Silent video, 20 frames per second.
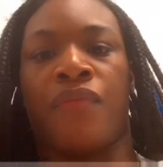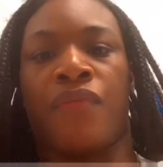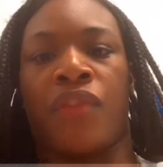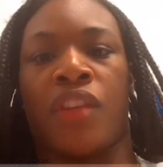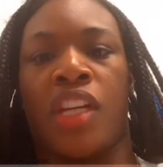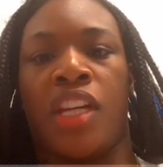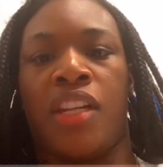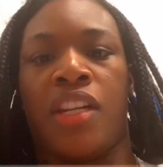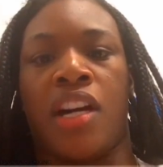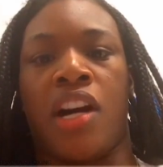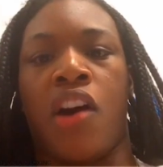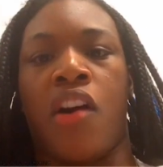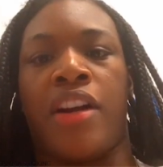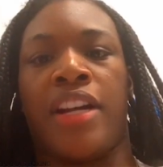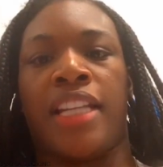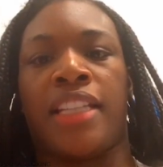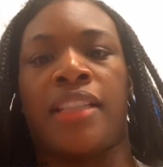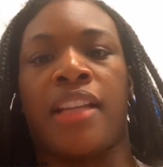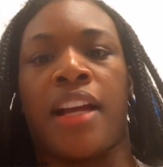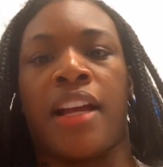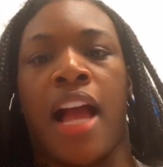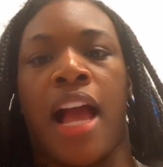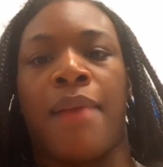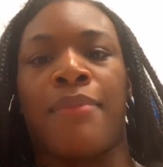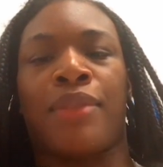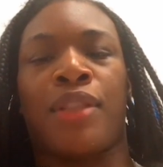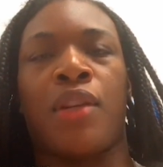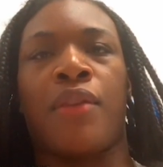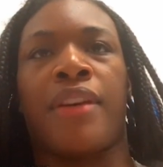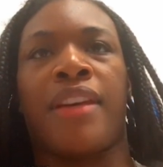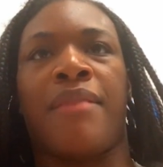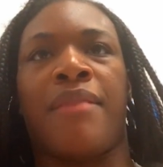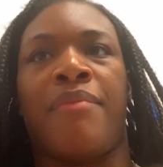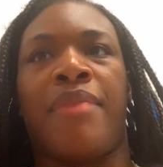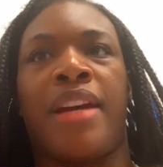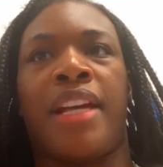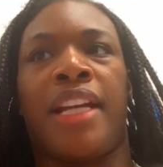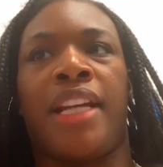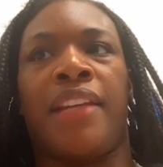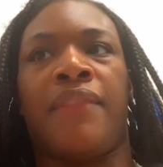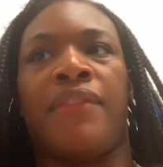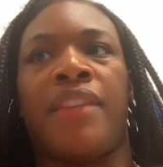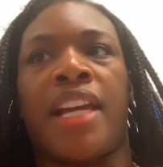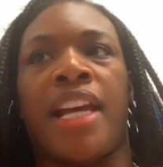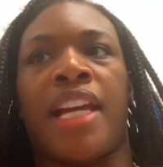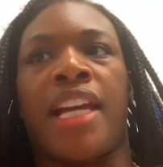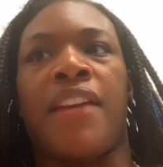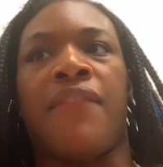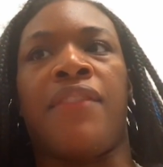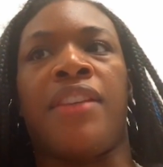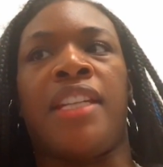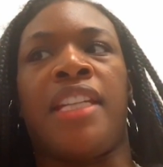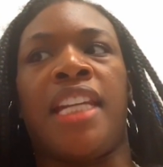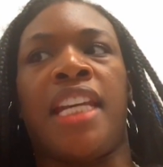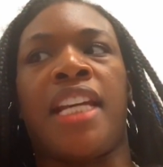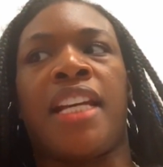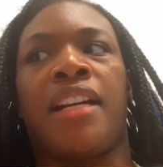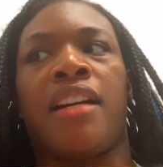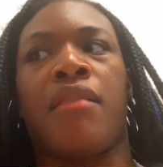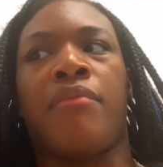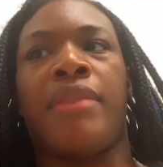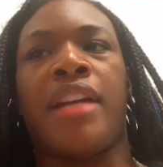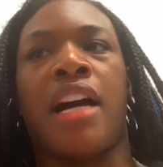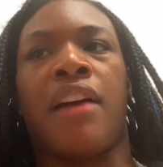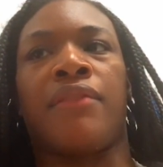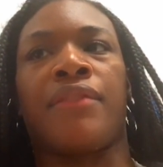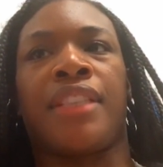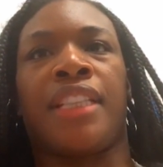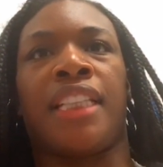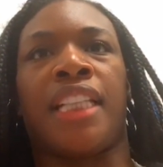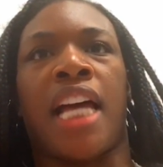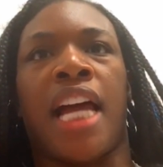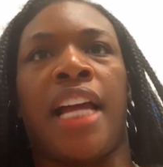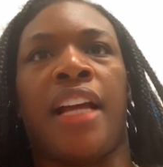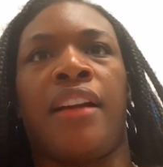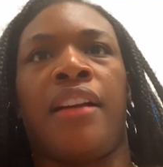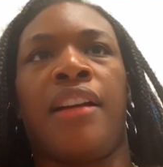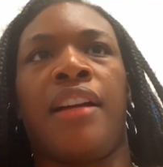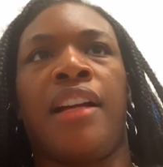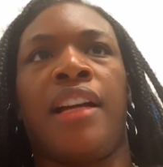And it's like, I'm so competitive that if it did come down to like